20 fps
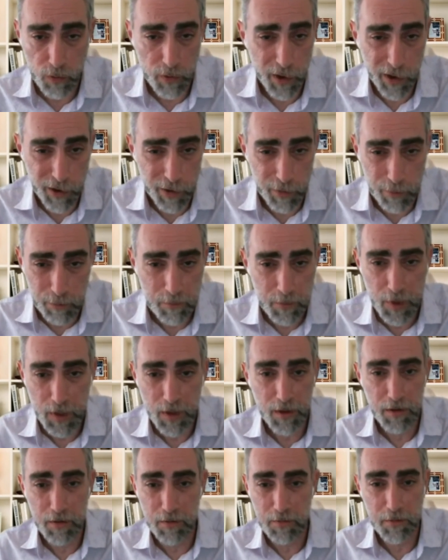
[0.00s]
They're
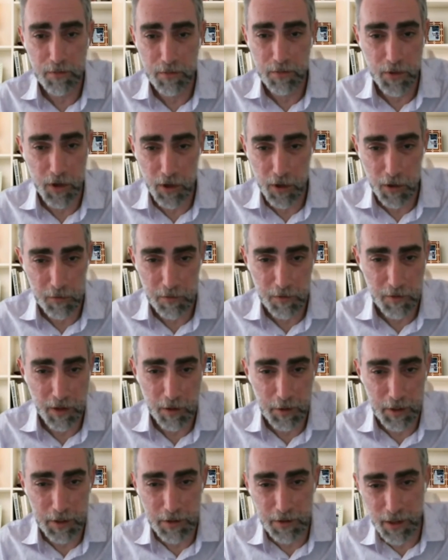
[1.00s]
I
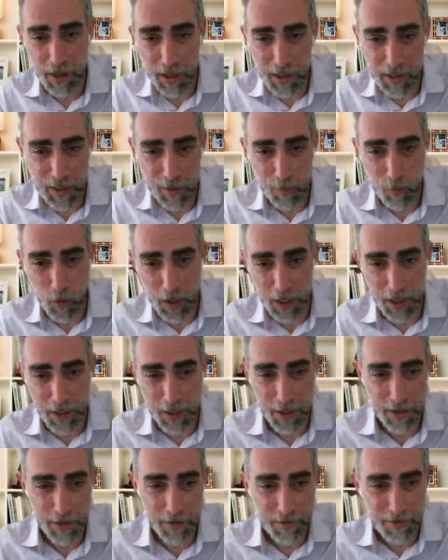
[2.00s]
mean, the LM
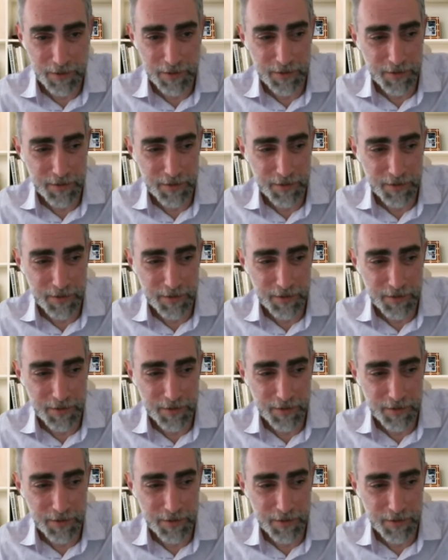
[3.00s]
wiki